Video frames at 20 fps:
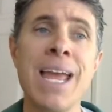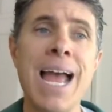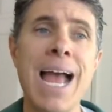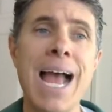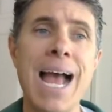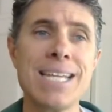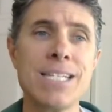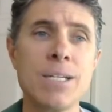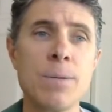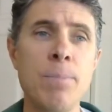
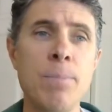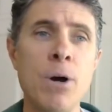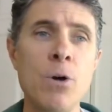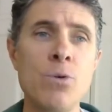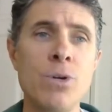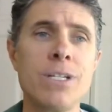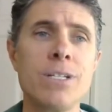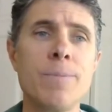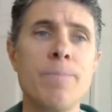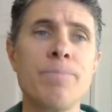As a
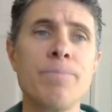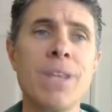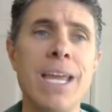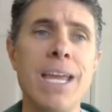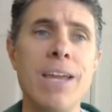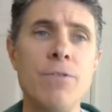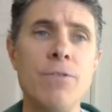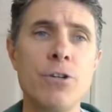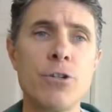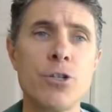bonus,
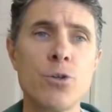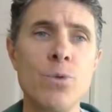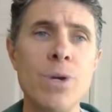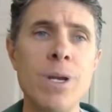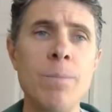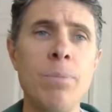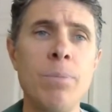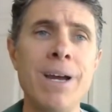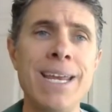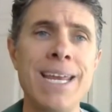if your
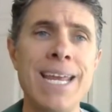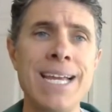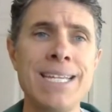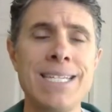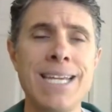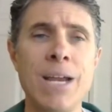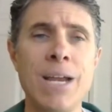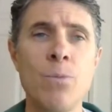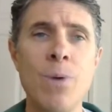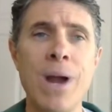screenplay
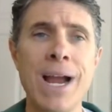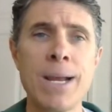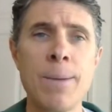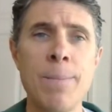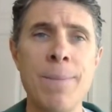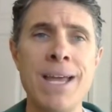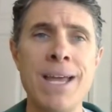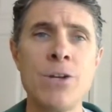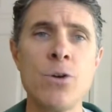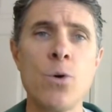gets a
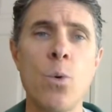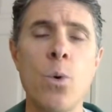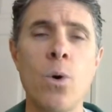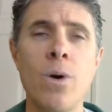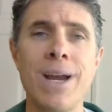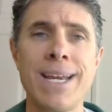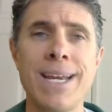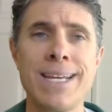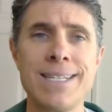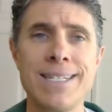recommend or
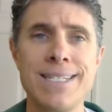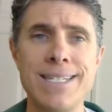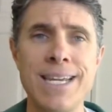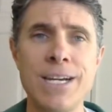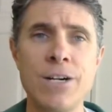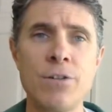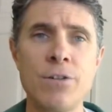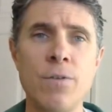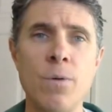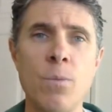a
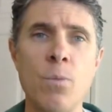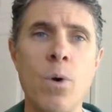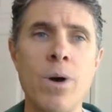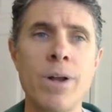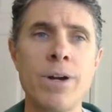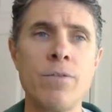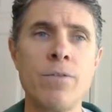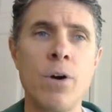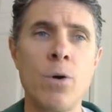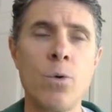consider from one
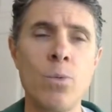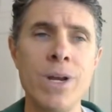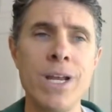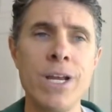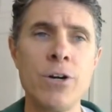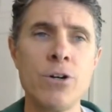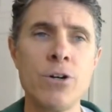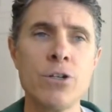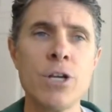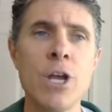of our
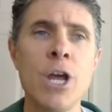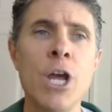readers,